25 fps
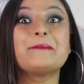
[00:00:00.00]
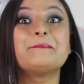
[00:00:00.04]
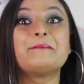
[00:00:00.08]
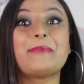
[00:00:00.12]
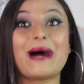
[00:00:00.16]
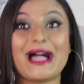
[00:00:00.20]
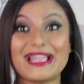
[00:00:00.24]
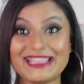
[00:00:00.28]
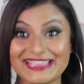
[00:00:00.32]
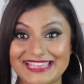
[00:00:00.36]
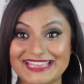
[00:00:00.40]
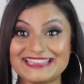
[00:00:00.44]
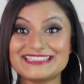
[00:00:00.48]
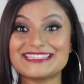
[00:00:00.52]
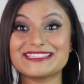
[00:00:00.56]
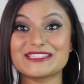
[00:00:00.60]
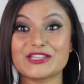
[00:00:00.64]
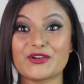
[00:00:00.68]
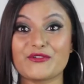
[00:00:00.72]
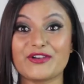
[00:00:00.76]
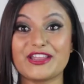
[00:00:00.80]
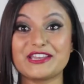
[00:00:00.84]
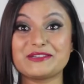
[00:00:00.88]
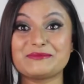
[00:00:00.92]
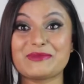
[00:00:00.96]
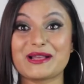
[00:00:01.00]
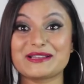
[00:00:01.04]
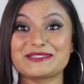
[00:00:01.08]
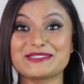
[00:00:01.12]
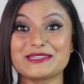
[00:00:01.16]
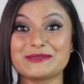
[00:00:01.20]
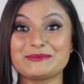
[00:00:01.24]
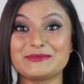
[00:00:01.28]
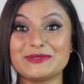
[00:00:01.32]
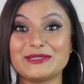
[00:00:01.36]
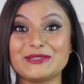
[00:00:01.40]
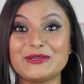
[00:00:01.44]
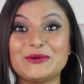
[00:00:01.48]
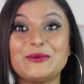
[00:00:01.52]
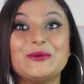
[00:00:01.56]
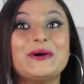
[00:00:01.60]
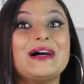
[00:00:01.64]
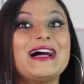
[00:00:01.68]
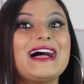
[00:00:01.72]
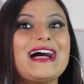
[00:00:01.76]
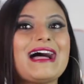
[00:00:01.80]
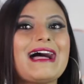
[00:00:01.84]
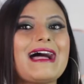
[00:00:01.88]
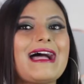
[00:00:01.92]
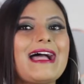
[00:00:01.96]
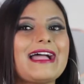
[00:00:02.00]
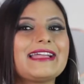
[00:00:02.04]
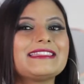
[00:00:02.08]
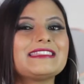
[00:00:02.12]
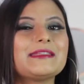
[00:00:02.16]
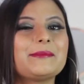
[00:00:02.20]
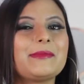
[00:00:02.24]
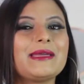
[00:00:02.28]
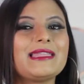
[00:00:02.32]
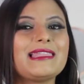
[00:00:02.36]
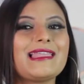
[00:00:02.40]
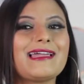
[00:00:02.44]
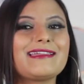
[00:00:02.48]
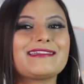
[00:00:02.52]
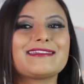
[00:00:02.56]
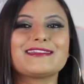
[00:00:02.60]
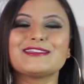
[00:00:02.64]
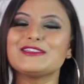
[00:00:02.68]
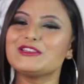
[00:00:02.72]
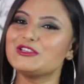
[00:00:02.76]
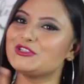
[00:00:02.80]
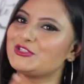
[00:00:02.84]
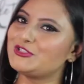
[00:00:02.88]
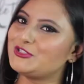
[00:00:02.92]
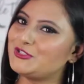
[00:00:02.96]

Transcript: by hitting the red button below and the bell icon